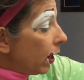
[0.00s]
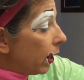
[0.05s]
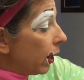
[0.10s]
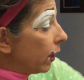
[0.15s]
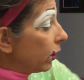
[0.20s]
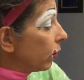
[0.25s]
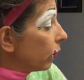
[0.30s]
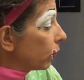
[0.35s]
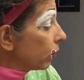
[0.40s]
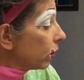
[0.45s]

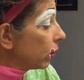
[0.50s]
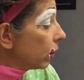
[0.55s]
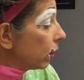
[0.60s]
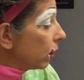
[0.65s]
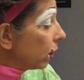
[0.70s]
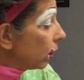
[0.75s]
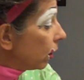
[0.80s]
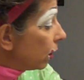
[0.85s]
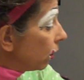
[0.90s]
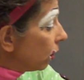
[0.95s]
And you'll
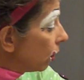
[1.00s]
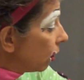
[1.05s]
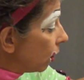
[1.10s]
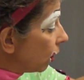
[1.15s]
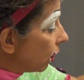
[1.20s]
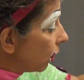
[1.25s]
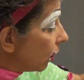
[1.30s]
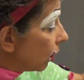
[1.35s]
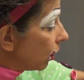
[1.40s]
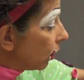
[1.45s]
need
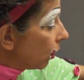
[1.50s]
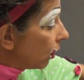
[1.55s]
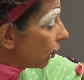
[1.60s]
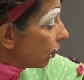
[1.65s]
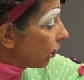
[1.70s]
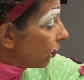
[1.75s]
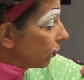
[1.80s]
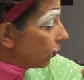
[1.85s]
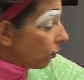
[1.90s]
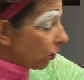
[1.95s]

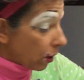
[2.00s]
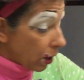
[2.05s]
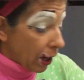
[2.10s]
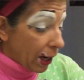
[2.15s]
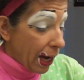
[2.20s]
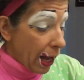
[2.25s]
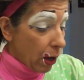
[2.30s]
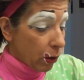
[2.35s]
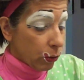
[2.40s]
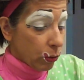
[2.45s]
your
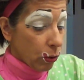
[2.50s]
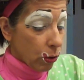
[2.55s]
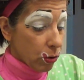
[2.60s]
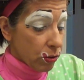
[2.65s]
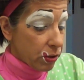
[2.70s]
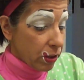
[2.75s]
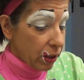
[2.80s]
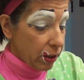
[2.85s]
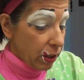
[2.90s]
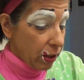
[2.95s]
clown
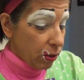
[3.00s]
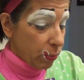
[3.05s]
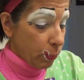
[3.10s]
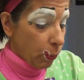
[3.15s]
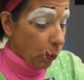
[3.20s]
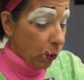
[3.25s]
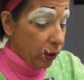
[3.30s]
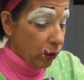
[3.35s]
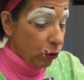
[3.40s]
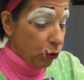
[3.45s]
nose at this
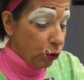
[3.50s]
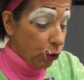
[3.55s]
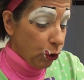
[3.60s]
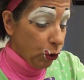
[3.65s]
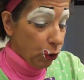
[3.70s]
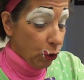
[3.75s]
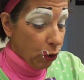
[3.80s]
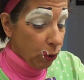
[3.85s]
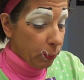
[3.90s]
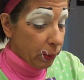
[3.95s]
point
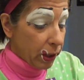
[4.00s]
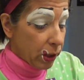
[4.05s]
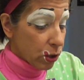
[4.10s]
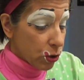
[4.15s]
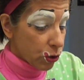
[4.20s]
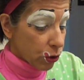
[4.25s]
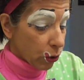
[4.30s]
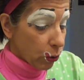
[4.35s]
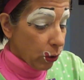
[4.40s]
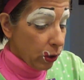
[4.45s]
too,
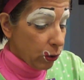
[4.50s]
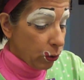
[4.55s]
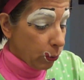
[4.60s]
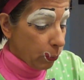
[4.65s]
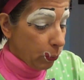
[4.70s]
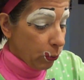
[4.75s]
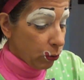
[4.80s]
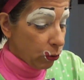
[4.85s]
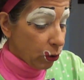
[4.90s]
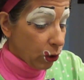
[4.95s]
because we're going to
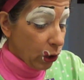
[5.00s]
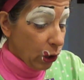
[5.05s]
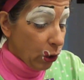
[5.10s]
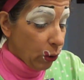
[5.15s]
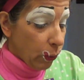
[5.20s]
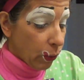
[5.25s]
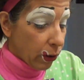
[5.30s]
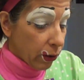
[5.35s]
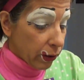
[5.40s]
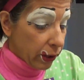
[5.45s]
put
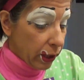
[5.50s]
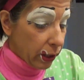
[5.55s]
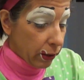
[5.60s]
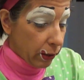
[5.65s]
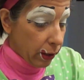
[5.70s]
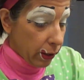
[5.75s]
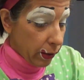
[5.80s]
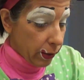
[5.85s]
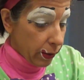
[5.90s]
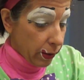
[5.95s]
glue on it.
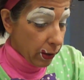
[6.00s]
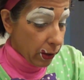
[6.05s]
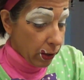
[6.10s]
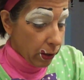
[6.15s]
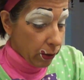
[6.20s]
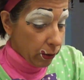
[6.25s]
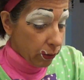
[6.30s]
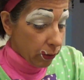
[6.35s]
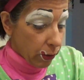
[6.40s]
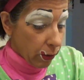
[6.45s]

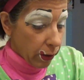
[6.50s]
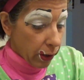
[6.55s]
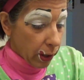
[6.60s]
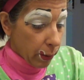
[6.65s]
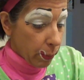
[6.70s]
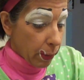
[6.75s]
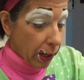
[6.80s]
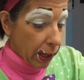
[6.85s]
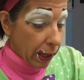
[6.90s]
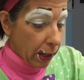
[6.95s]
So get
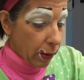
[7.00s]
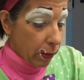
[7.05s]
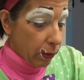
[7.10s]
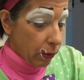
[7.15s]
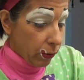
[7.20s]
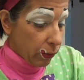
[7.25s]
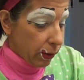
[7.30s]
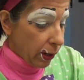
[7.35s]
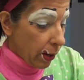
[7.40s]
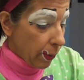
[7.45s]
my clown
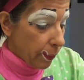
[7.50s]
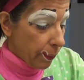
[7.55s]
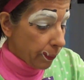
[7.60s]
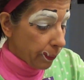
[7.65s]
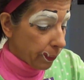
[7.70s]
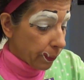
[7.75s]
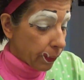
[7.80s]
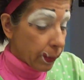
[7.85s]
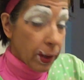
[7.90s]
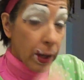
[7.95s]
nose out.
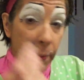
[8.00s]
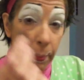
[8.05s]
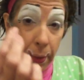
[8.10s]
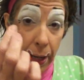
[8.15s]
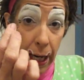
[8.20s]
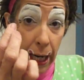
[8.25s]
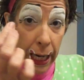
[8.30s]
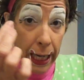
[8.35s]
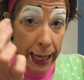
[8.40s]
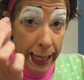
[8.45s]
My
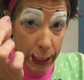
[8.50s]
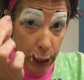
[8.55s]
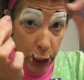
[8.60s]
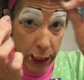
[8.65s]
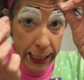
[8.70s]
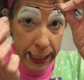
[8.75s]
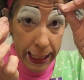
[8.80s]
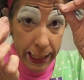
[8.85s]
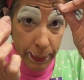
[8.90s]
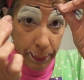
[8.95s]
eyelashes,
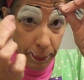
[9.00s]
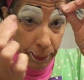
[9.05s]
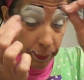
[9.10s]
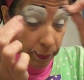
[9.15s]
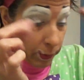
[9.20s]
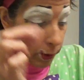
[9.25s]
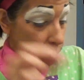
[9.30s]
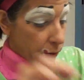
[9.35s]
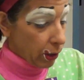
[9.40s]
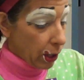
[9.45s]

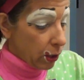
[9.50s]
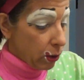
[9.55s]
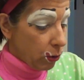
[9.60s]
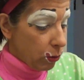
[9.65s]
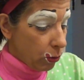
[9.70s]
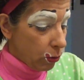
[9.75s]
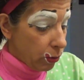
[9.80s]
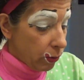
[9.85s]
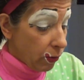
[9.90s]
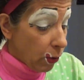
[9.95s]
because I
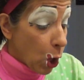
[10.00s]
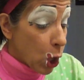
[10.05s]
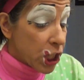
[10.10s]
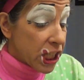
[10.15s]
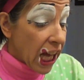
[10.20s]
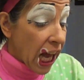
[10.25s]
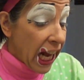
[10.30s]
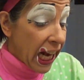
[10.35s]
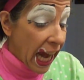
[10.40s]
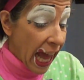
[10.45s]
use both
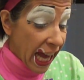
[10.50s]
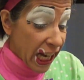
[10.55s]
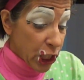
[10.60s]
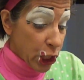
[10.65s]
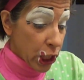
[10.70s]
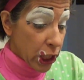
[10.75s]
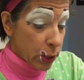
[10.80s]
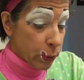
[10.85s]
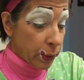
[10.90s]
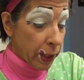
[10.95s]

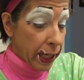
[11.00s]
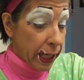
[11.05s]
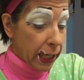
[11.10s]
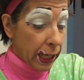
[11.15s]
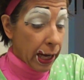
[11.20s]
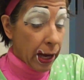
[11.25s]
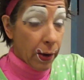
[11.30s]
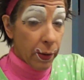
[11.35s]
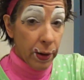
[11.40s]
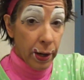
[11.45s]
eyelashes when I
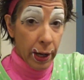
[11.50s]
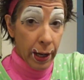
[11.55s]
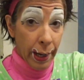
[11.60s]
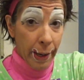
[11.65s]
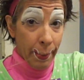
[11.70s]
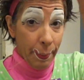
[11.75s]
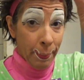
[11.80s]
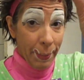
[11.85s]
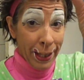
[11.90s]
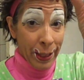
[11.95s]
clown.
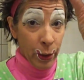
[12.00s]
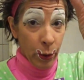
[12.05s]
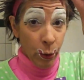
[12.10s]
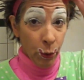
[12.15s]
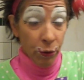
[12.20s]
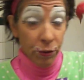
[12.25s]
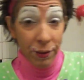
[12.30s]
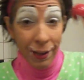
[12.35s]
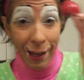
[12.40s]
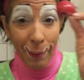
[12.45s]
My
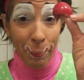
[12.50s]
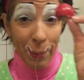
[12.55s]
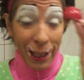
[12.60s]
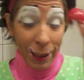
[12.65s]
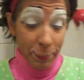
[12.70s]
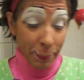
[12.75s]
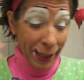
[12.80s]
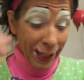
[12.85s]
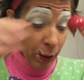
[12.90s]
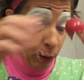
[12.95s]
nose, I
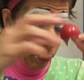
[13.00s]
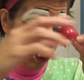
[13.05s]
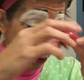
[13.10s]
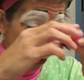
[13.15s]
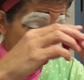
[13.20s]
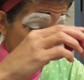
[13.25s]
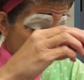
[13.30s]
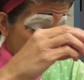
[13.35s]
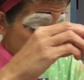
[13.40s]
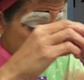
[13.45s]
pick my own
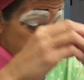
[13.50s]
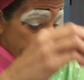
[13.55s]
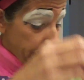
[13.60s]
nose.